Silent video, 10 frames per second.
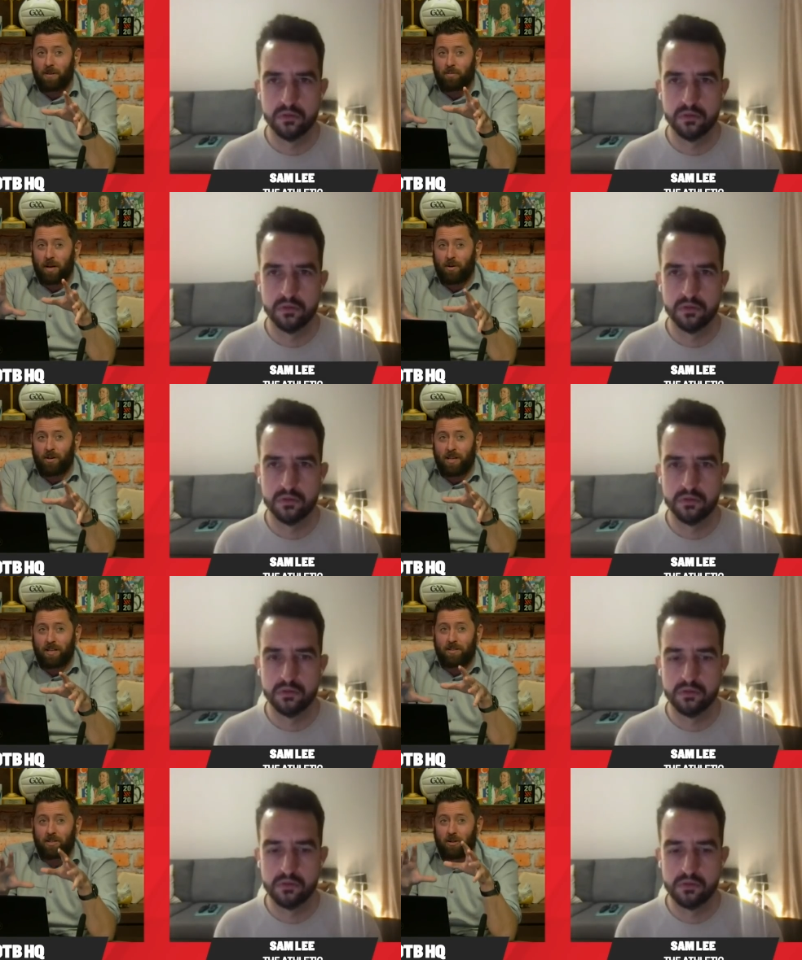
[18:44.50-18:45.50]
Speaker 1: the Premier
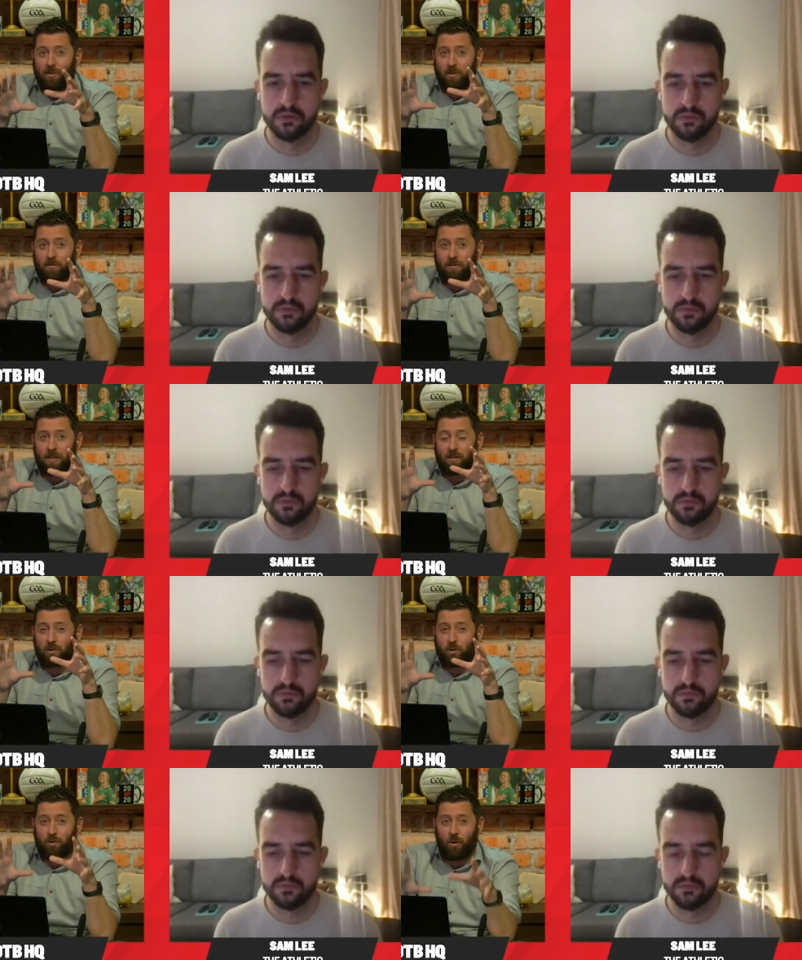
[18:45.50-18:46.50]
League in terms of his
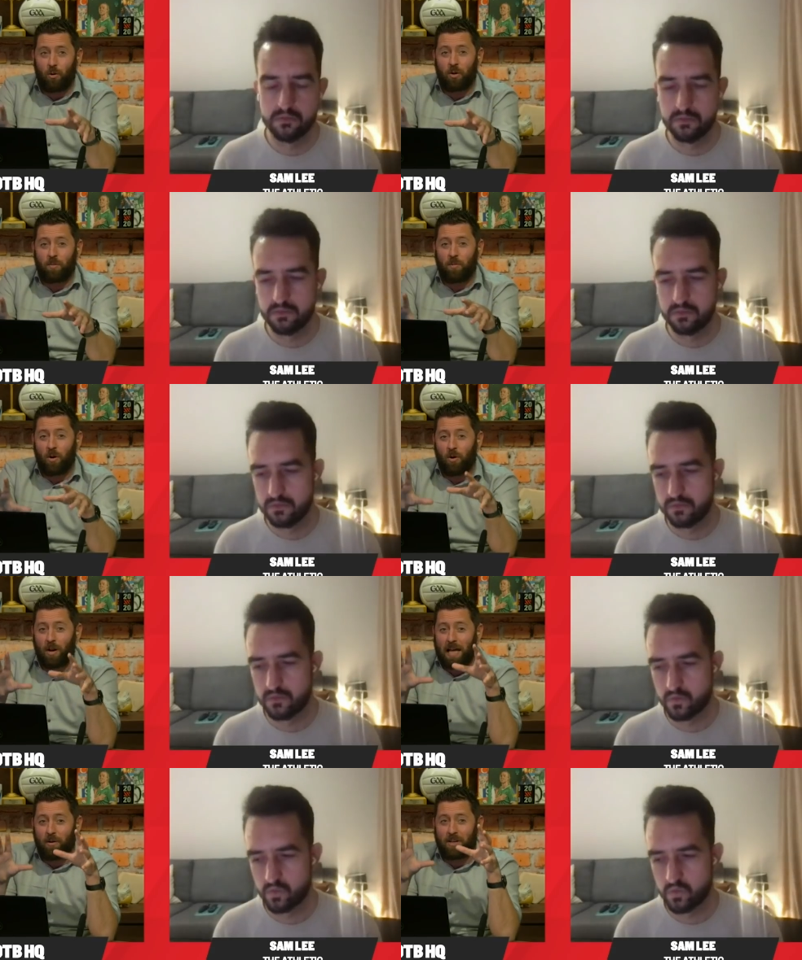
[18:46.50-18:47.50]
control of the ball,
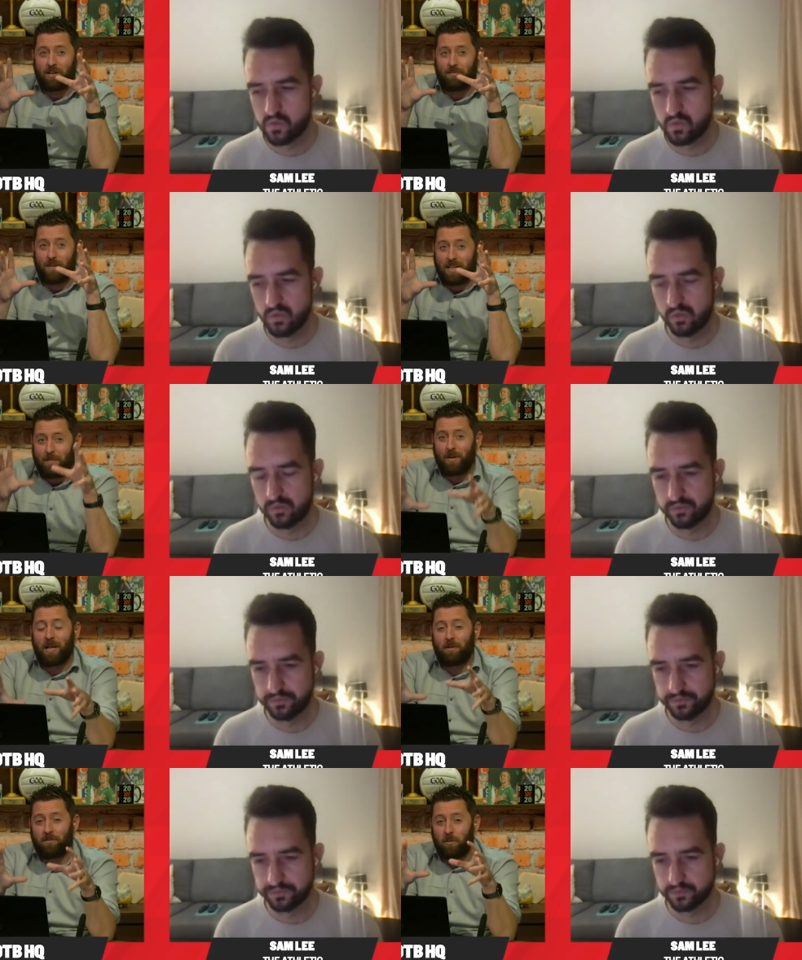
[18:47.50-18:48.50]
how he can
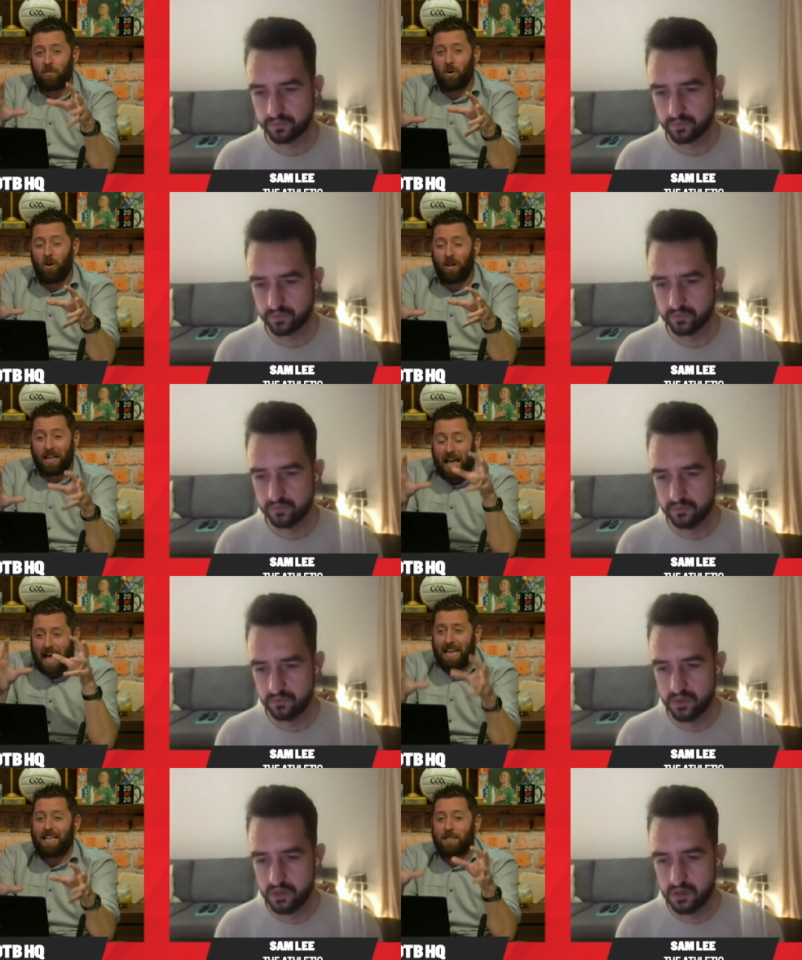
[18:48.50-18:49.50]
manipulate a football. Like,
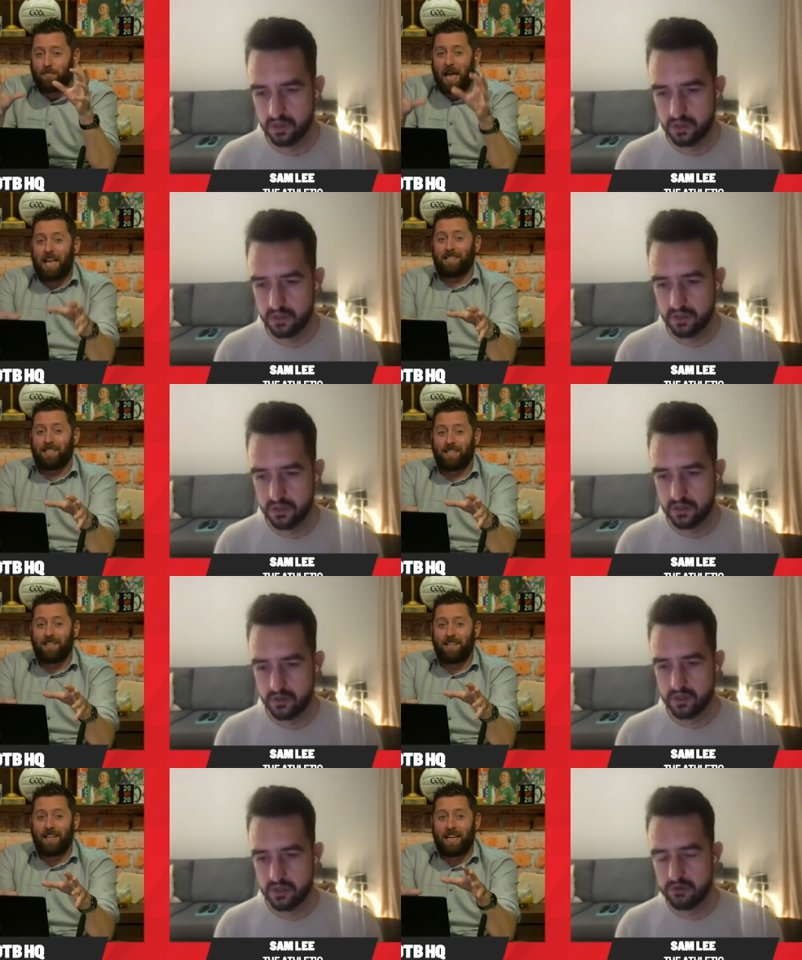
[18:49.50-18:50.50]
at his best,
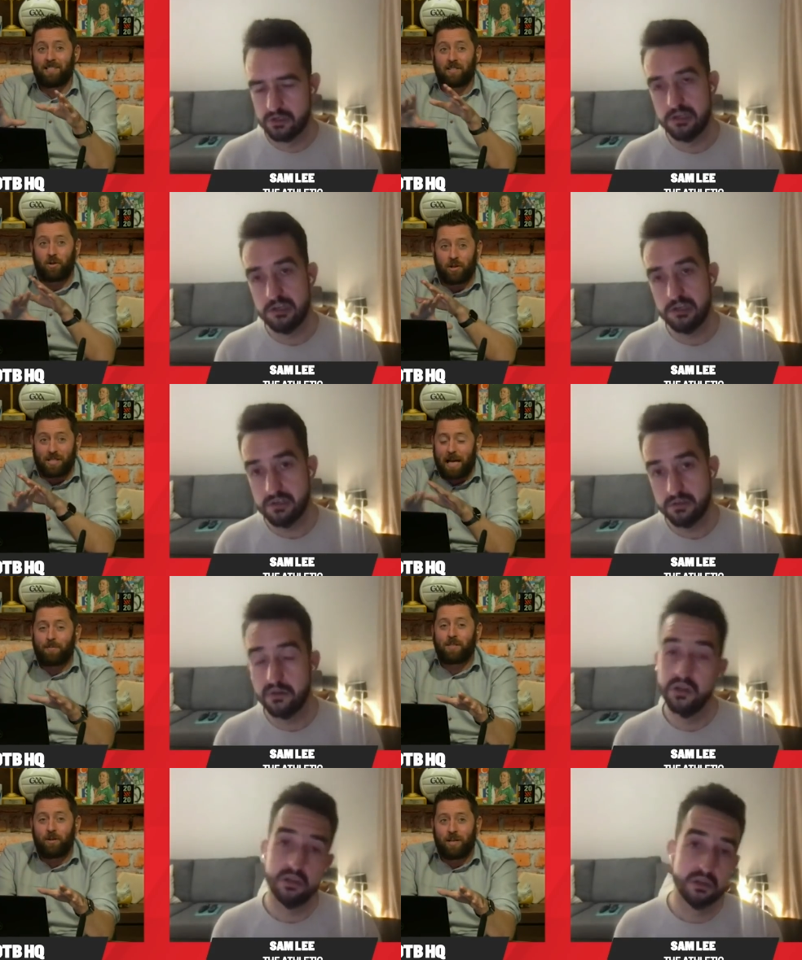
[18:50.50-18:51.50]
Speaker 2: he's as good as
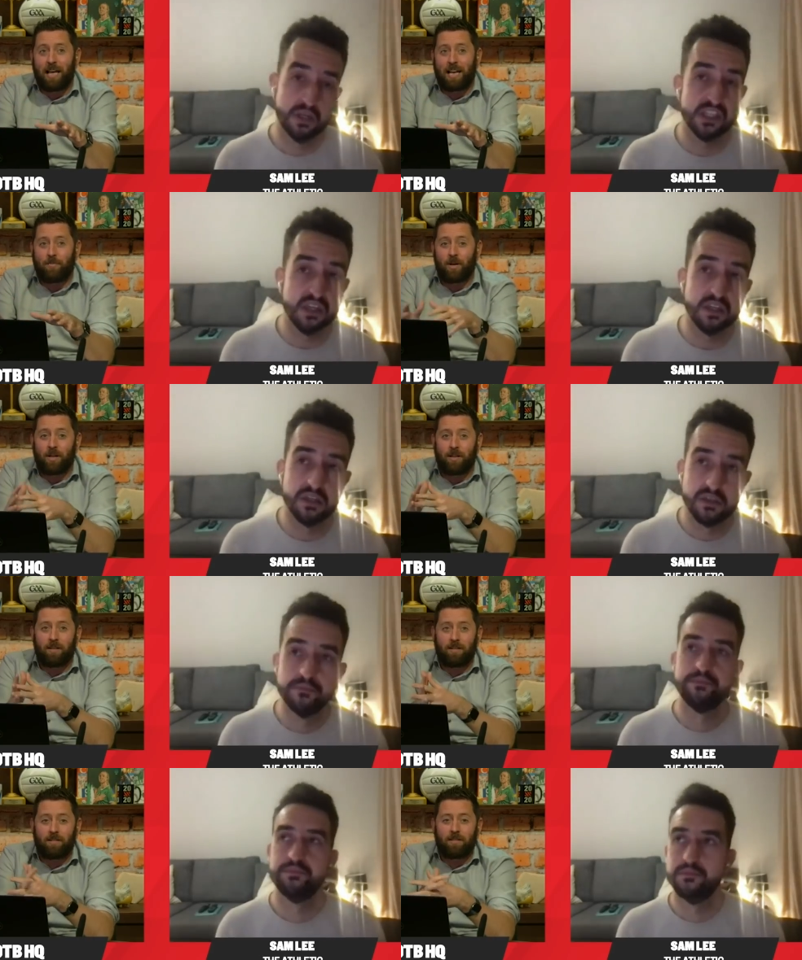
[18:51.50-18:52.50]
absolutely anybody.
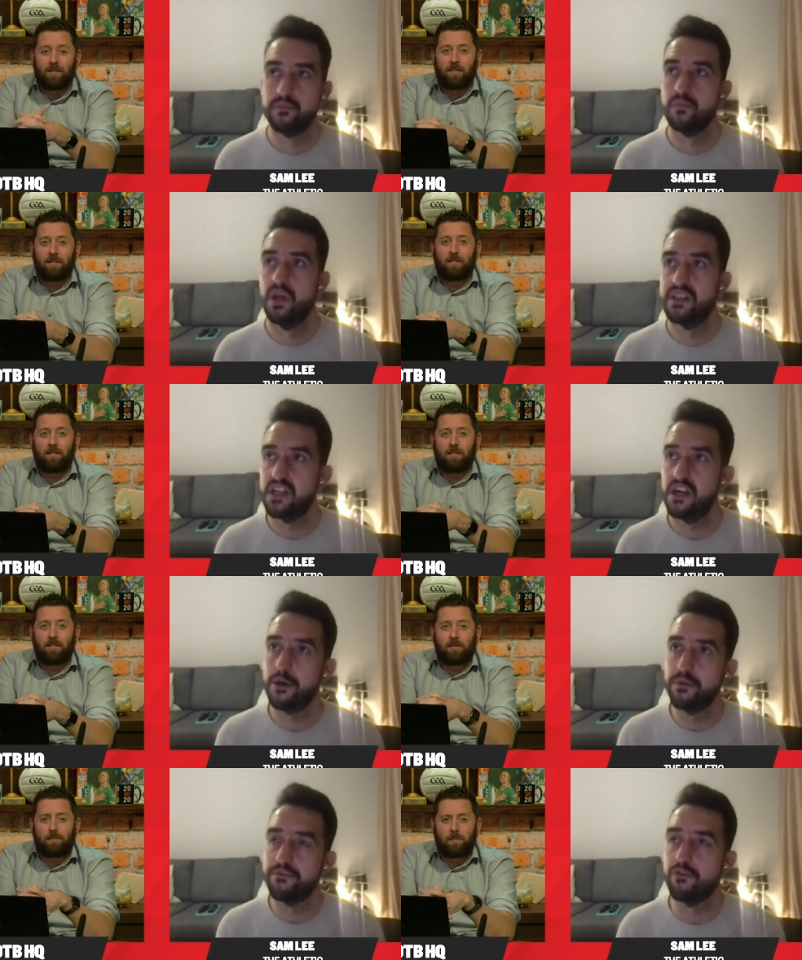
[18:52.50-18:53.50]
There's an
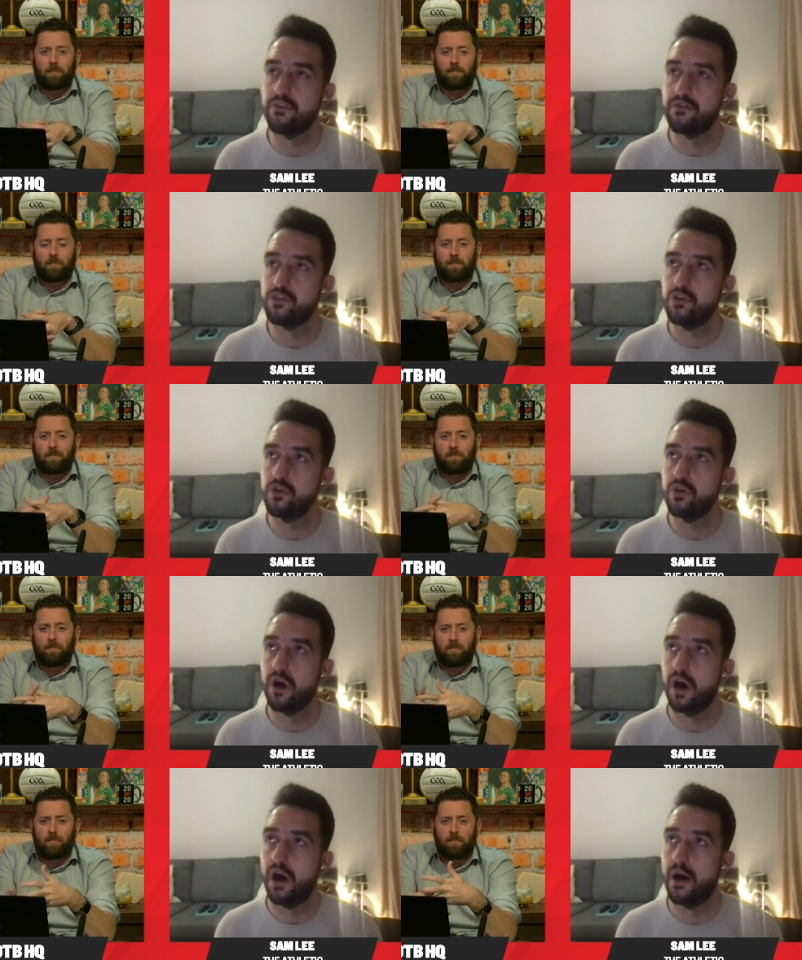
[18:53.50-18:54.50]
argument for it, for sure.
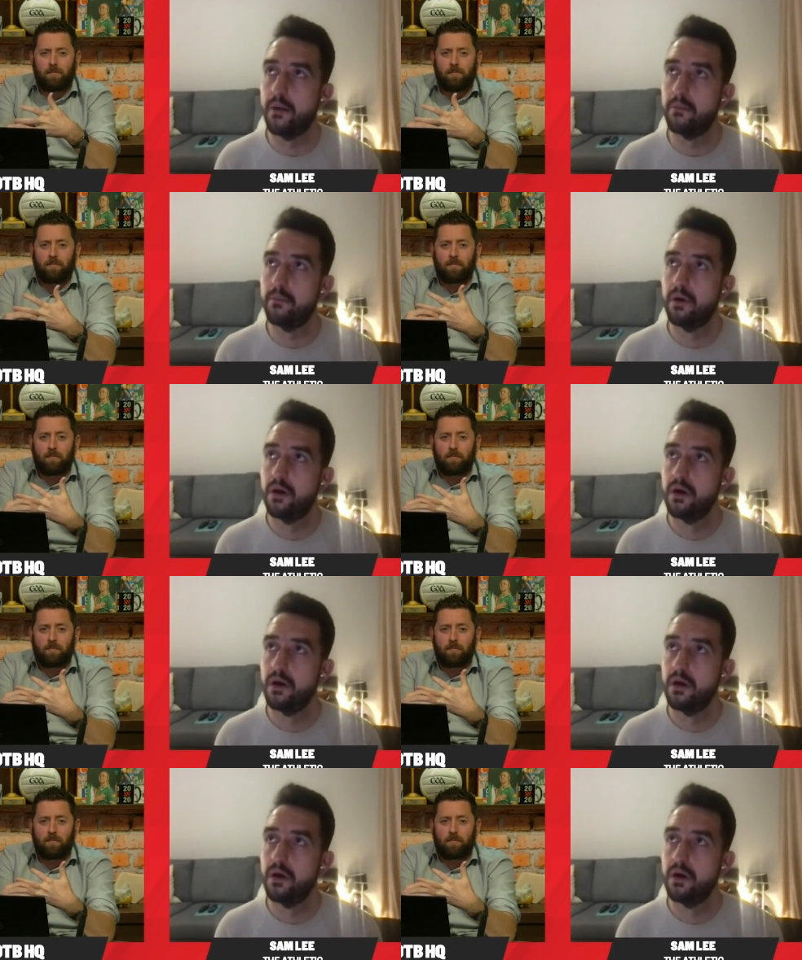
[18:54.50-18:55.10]
In